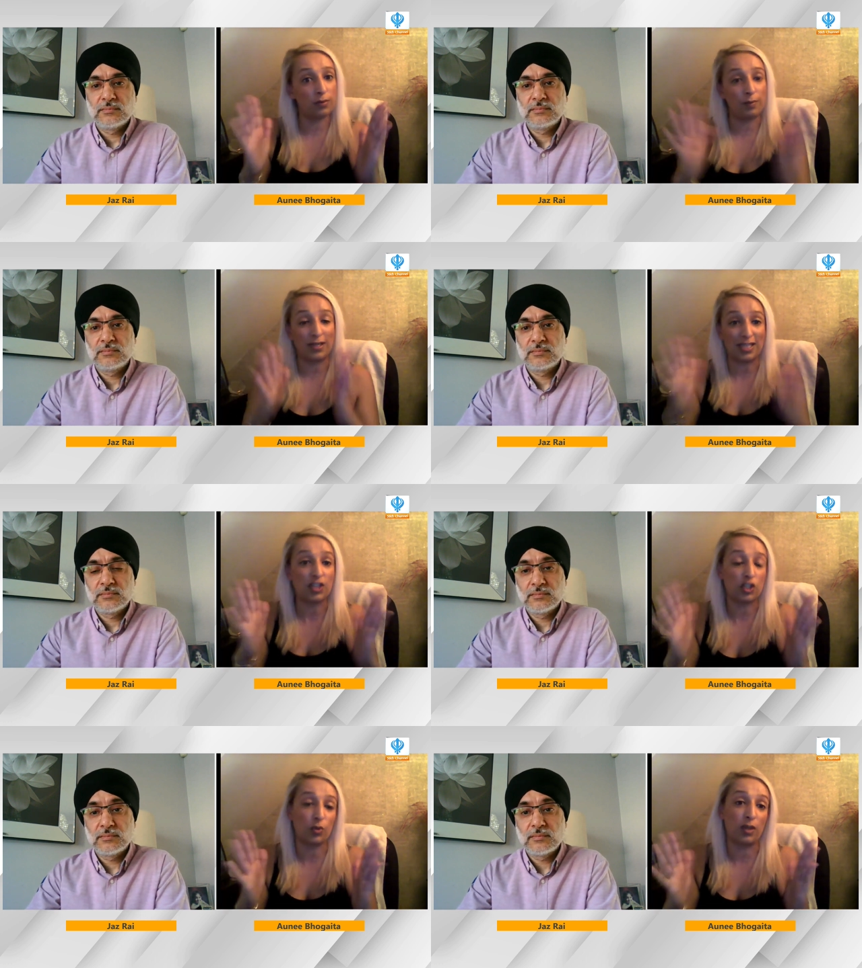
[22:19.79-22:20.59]
Speaker 1: My
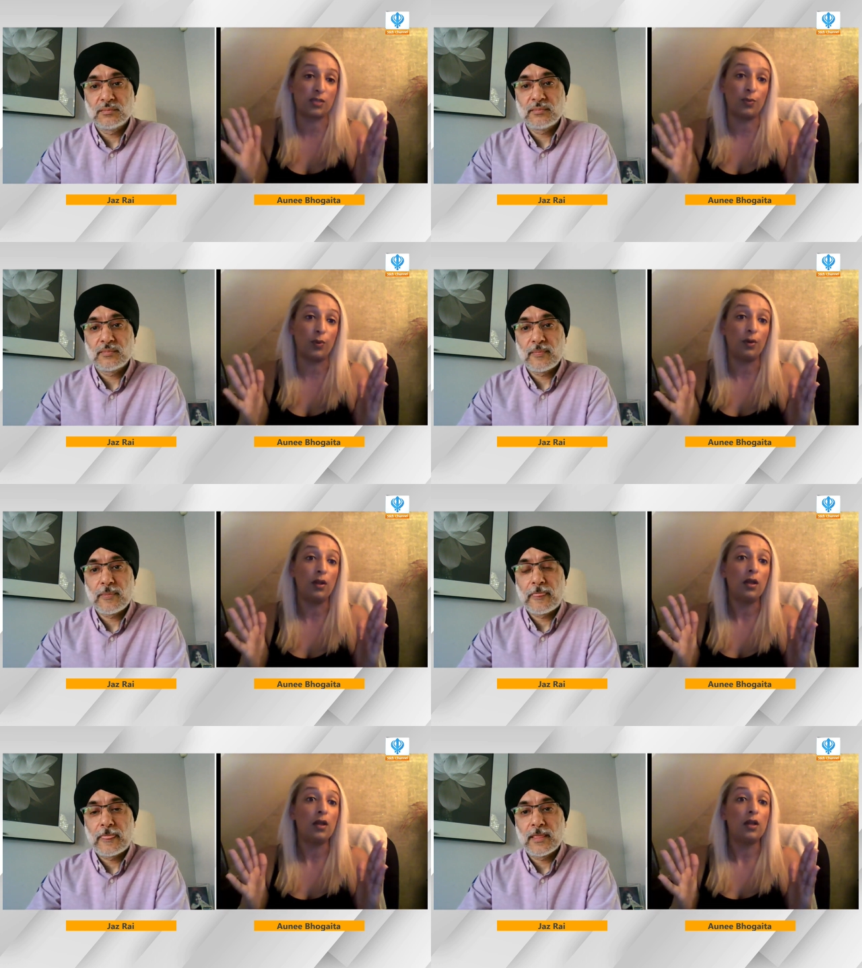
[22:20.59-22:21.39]
stature is quite small,
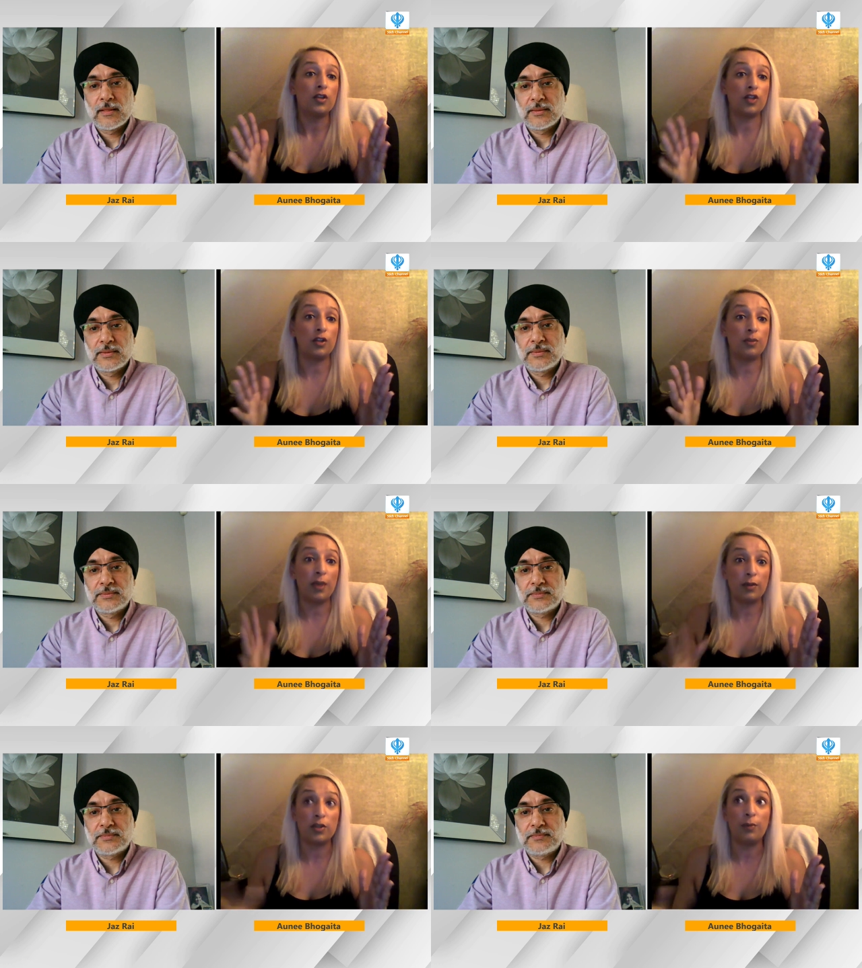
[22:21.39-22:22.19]
so to
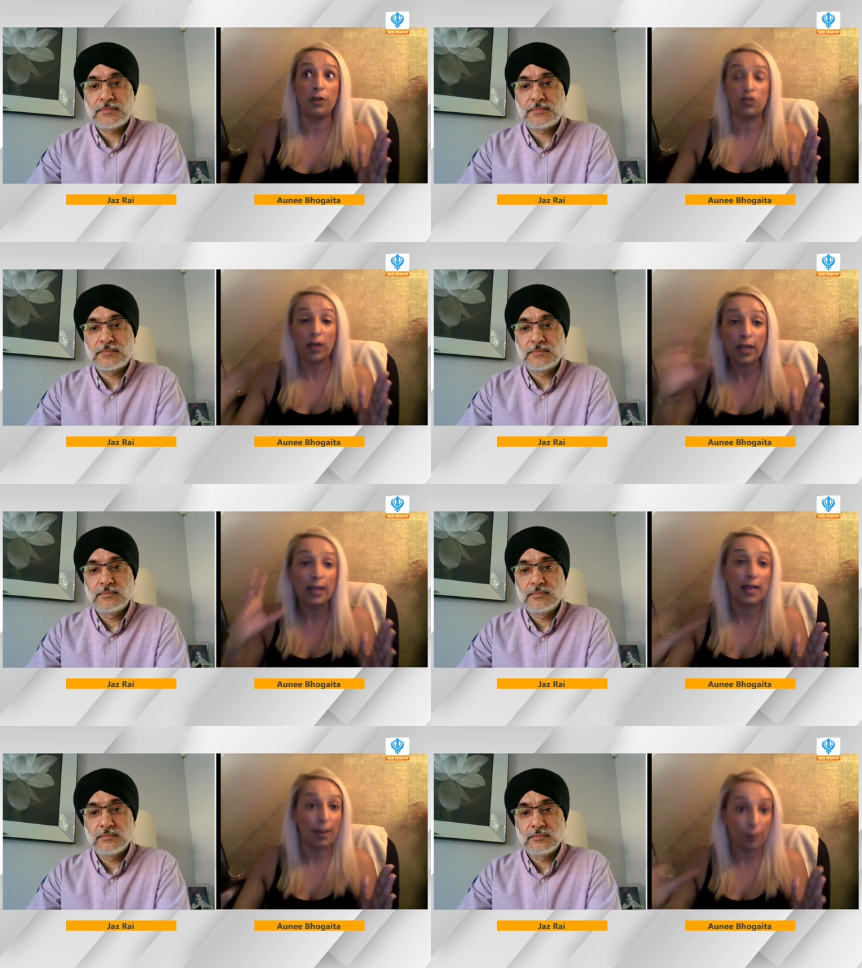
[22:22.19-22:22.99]
be to be
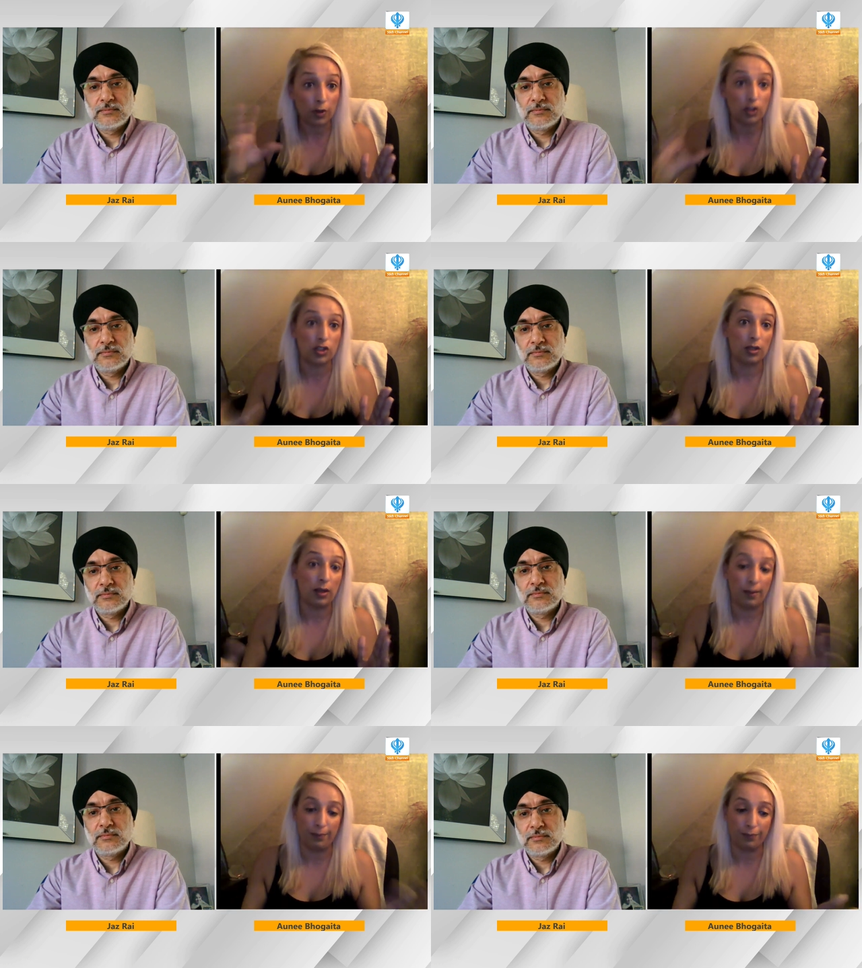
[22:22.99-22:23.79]
drinking that much
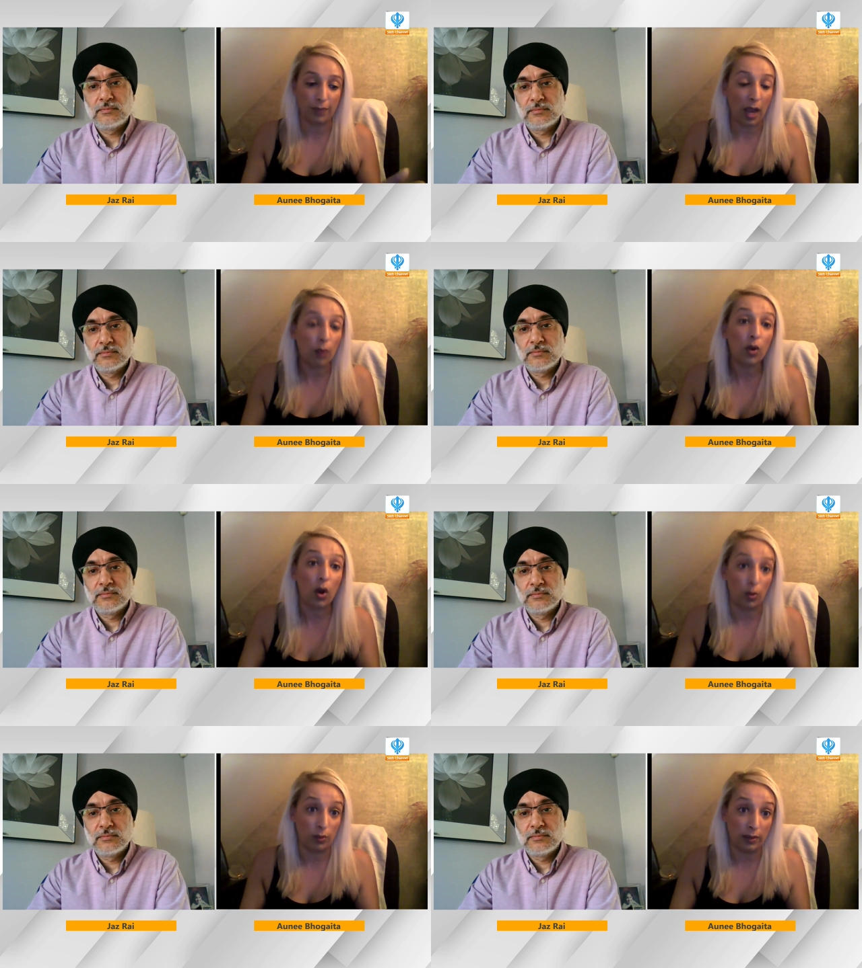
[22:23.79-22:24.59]
um,
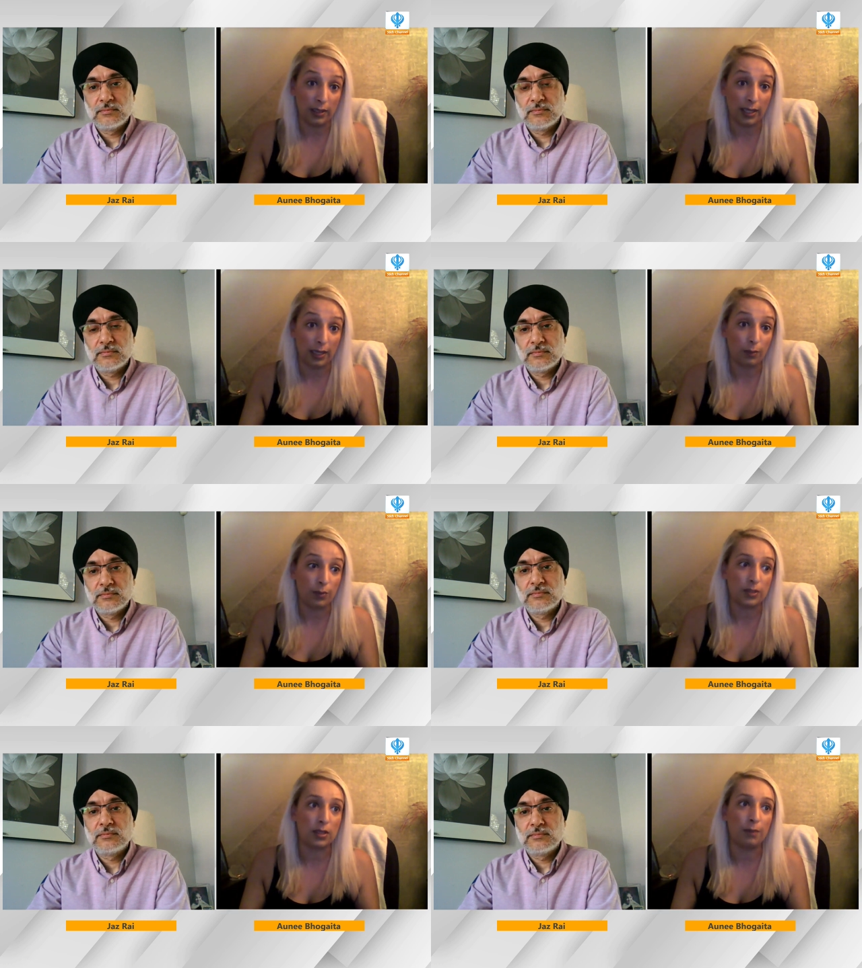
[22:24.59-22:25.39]
alcohol and meat
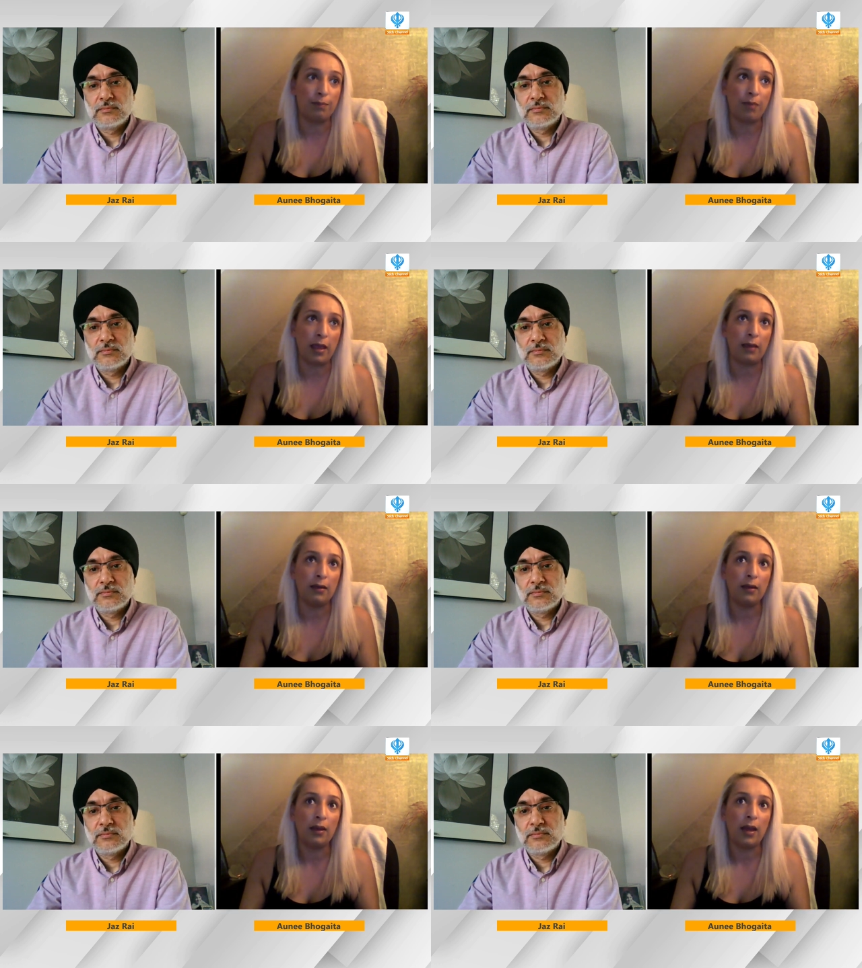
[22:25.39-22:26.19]
was a
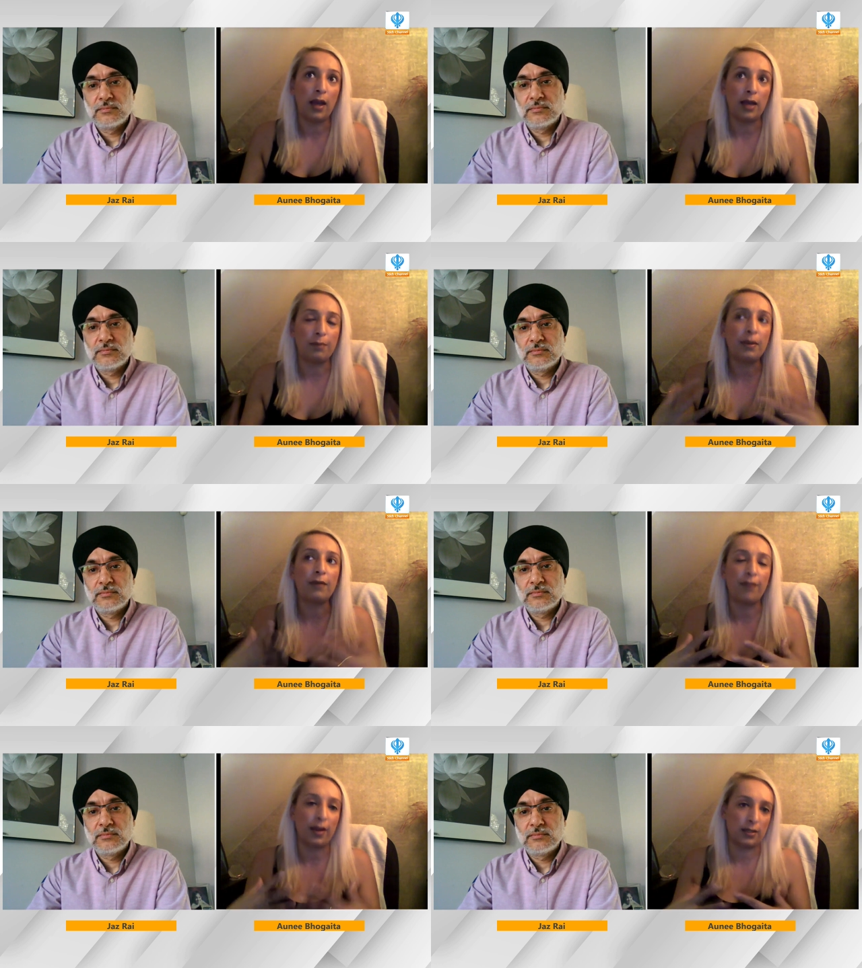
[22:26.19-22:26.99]
big had a big
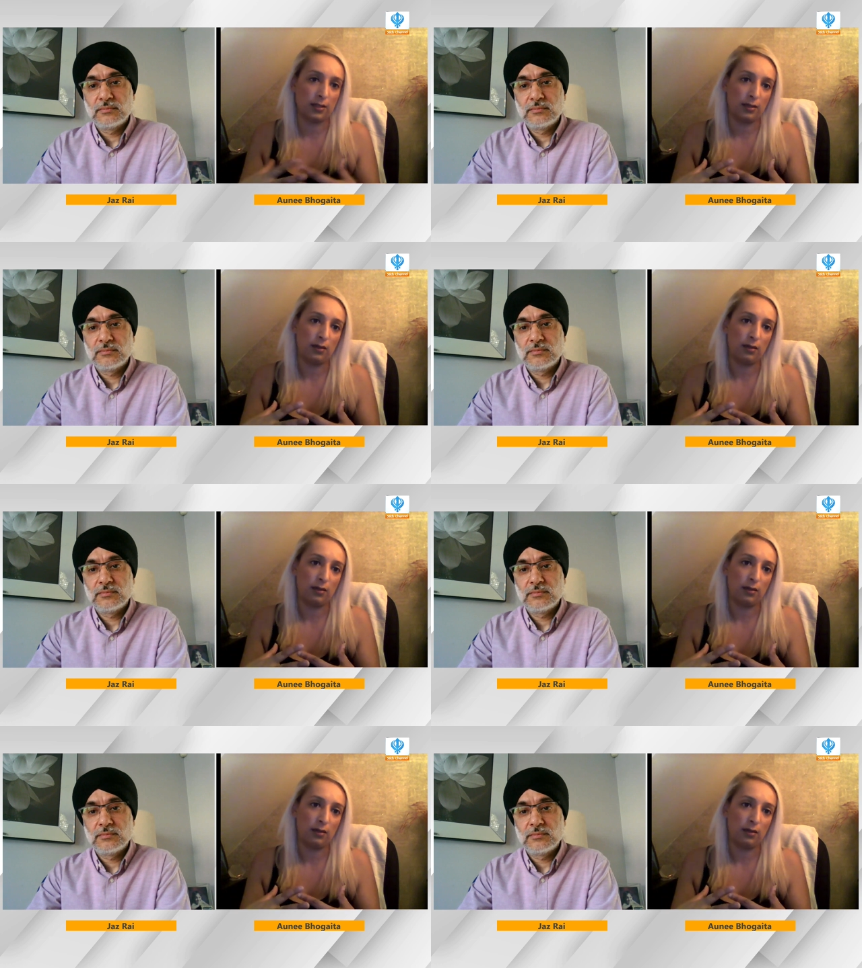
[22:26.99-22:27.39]
effect.